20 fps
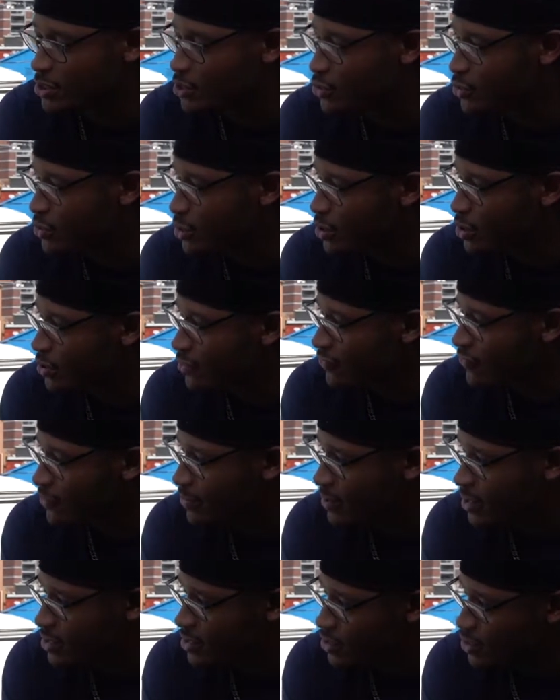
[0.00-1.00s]
you can learn from
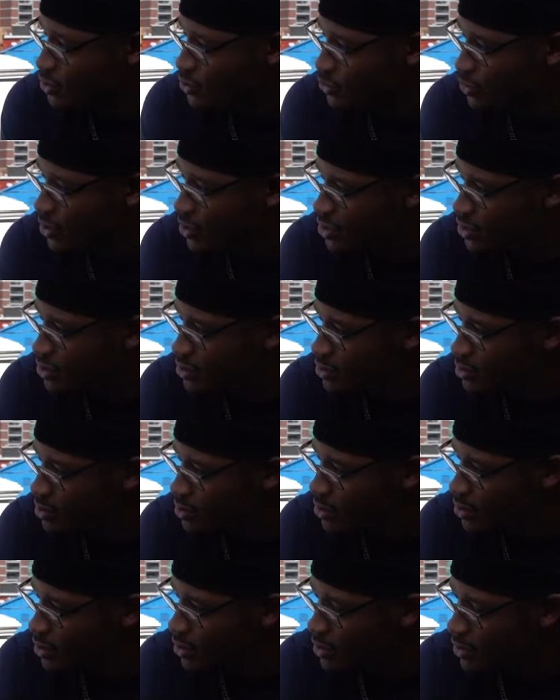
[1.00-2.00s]
any situation,
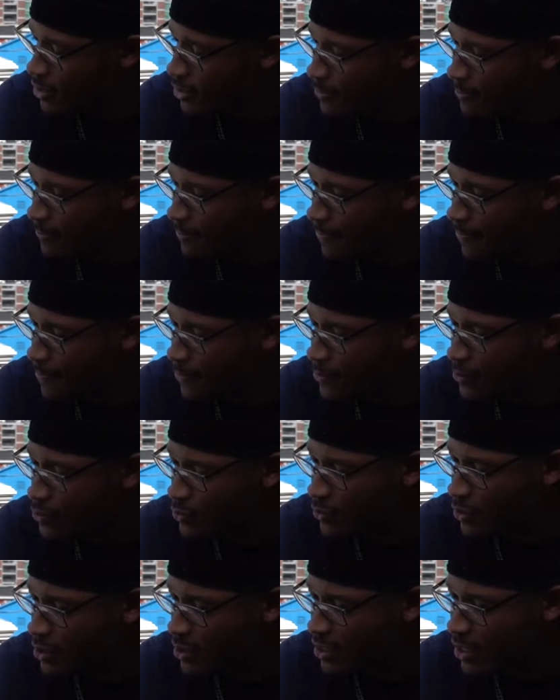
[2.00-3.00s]
to
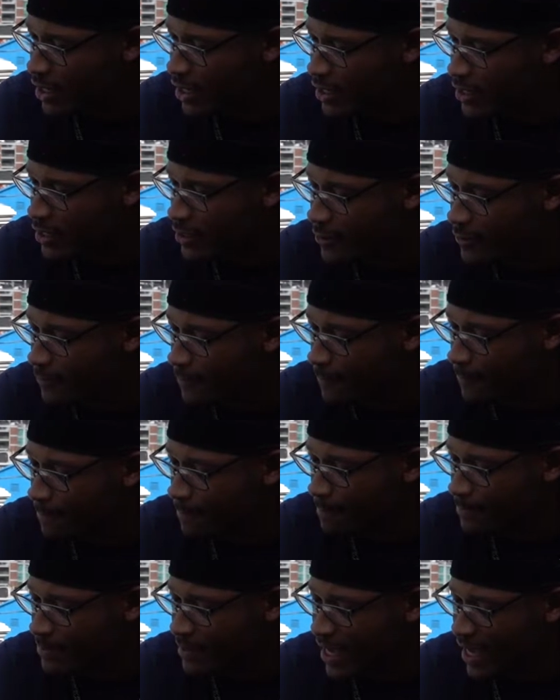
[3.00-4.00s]
where like
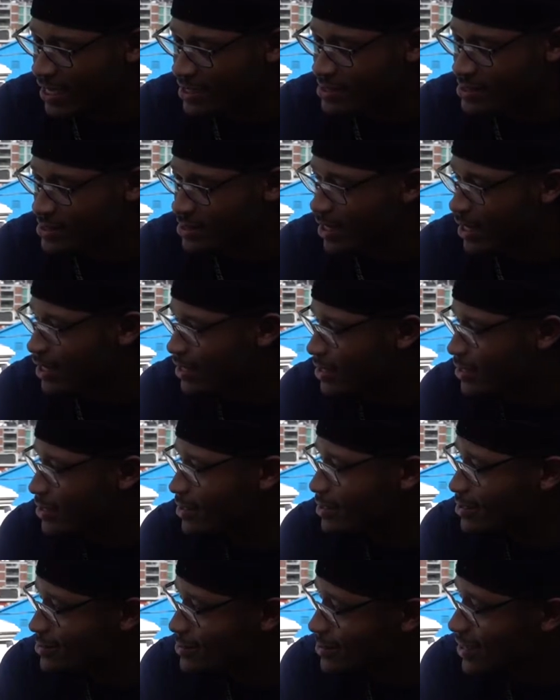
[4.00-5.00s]

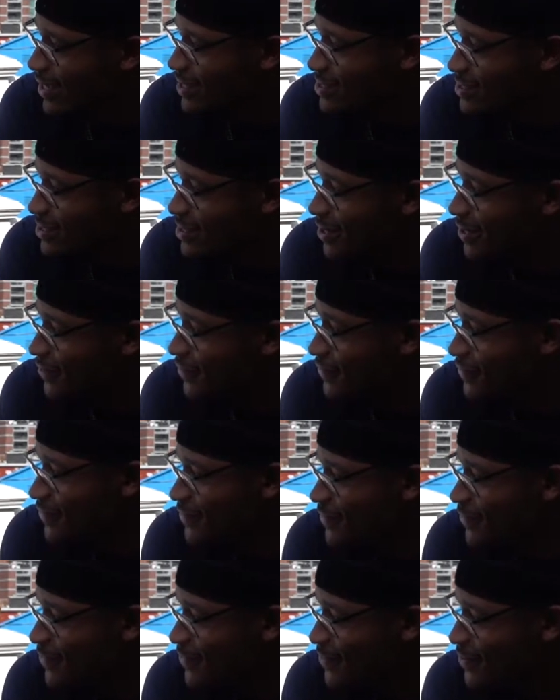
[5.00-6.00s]
that's enough.
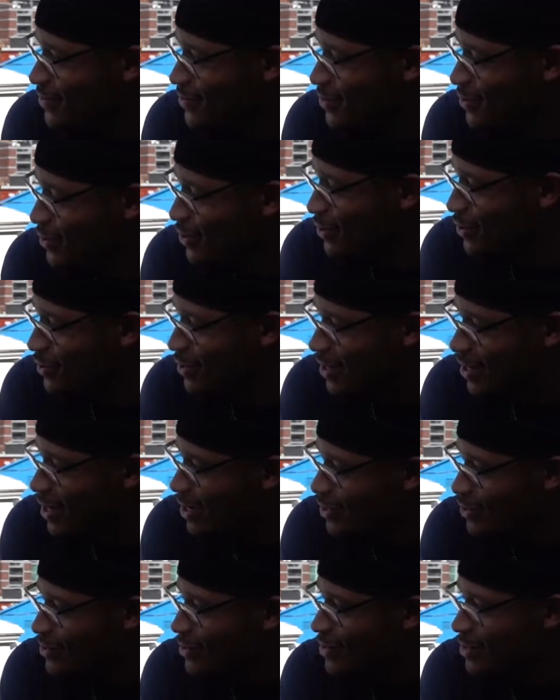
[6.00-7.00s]
You know, like I
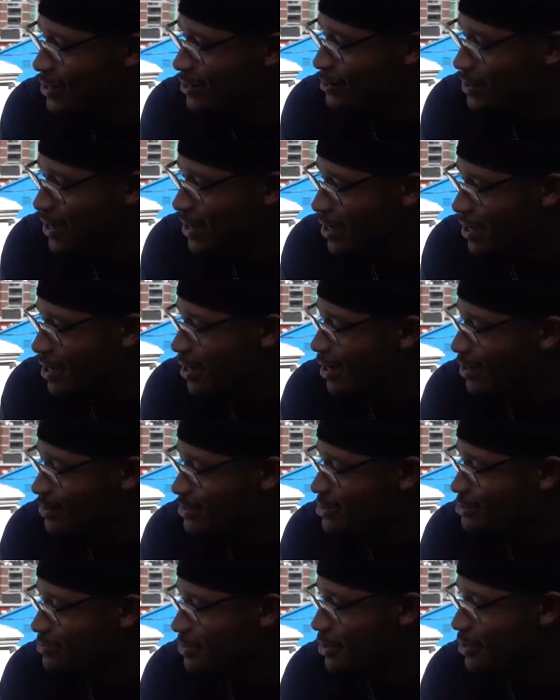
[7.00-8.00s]
don't need the big
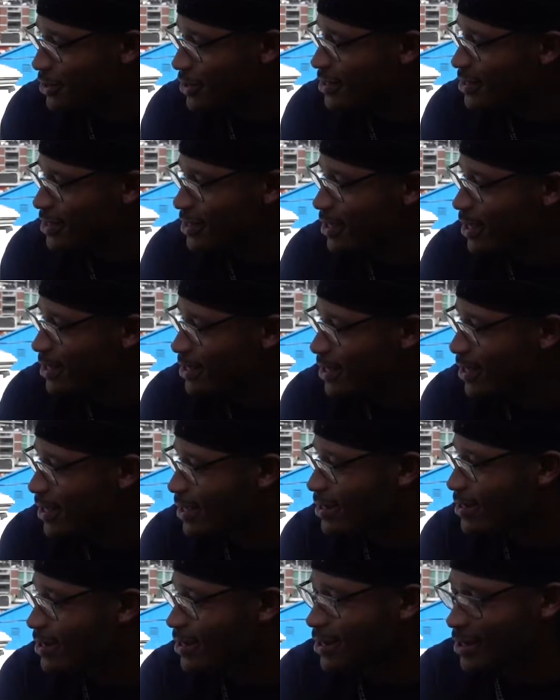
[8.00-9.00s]
accomplishment or anything like that.
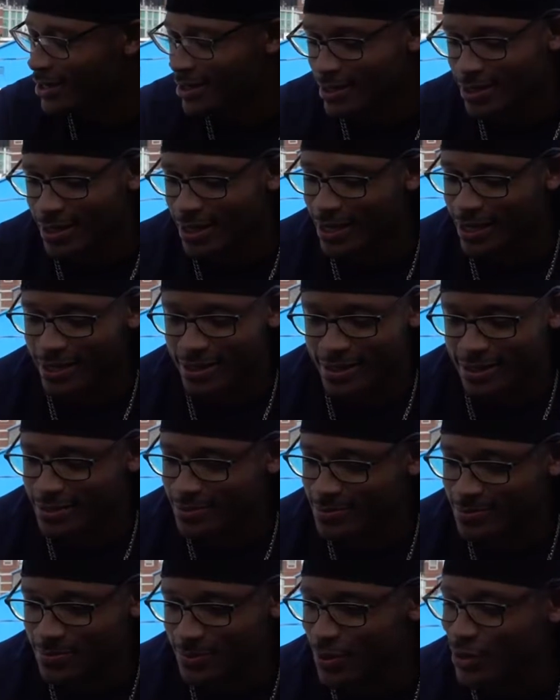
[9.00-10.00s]
Like
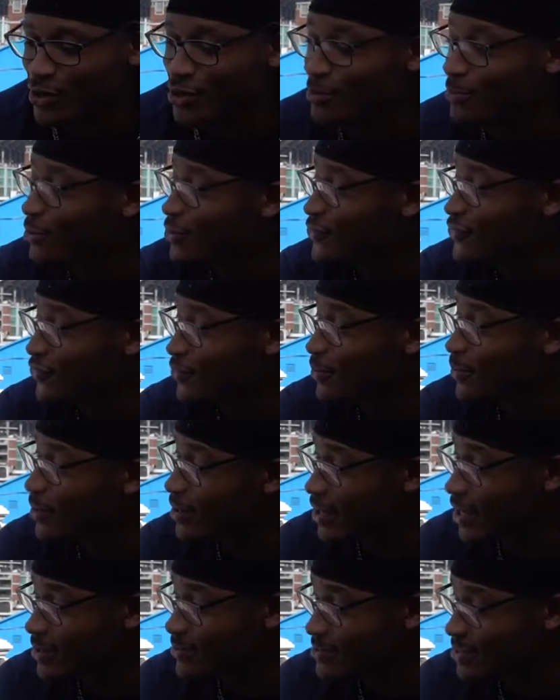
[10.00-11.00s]
literally most football
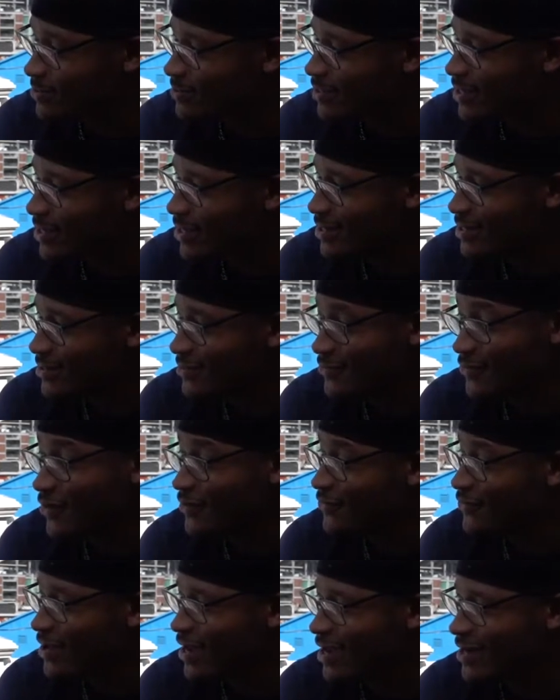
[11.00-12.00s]
games I played,
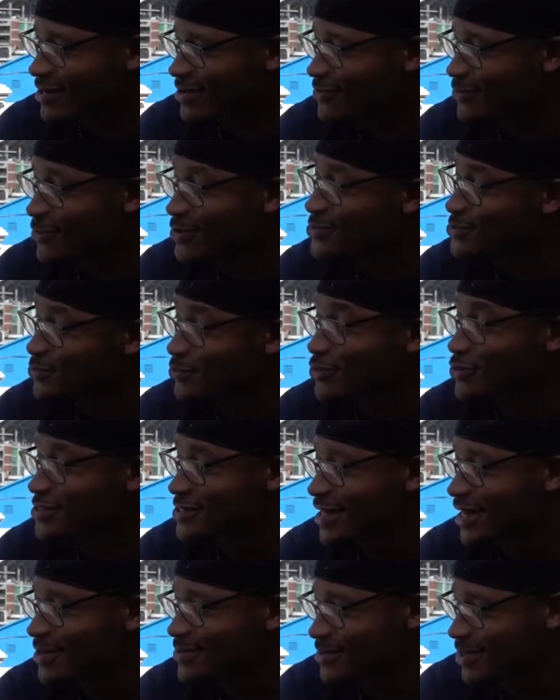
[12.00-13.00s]
fun fact, most sports
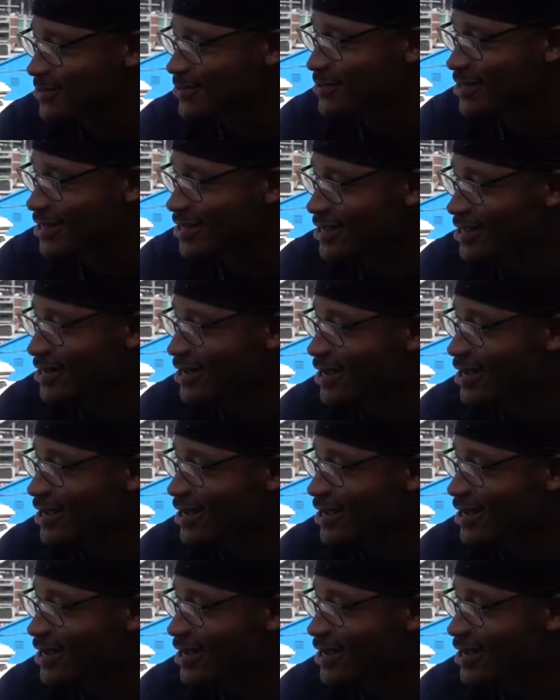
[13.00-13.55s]
games I played,